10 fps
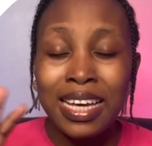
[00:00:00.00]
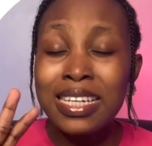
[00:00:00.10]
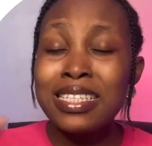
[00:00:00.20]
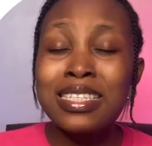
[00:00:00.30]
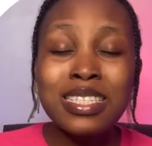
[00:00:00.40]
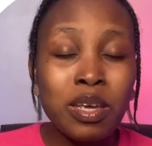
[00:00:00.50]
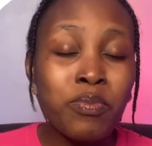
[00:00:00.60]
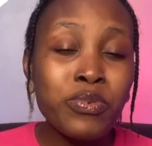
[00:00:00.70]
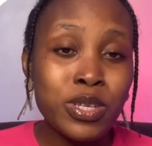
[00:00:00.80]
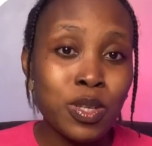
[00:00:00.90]
is the same
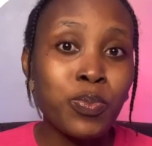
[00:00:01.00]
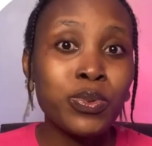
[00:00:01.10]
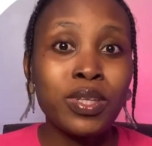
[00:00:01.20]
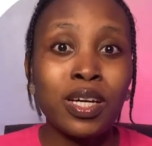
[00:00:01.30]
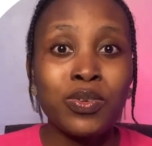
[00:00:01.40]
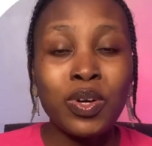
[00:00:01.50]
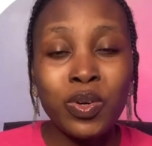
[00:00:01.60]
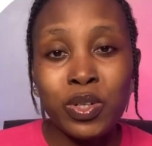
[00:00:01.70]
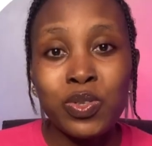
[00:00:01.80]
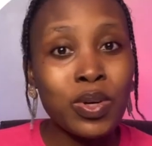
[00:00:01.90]
principle that you're
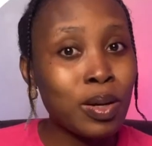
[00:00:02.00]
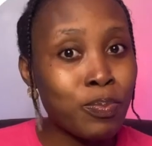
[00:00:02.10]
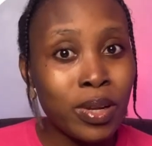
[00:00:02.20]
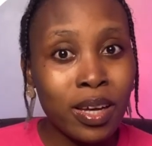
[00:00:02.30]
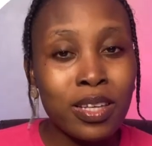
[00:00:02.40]
going to apply here.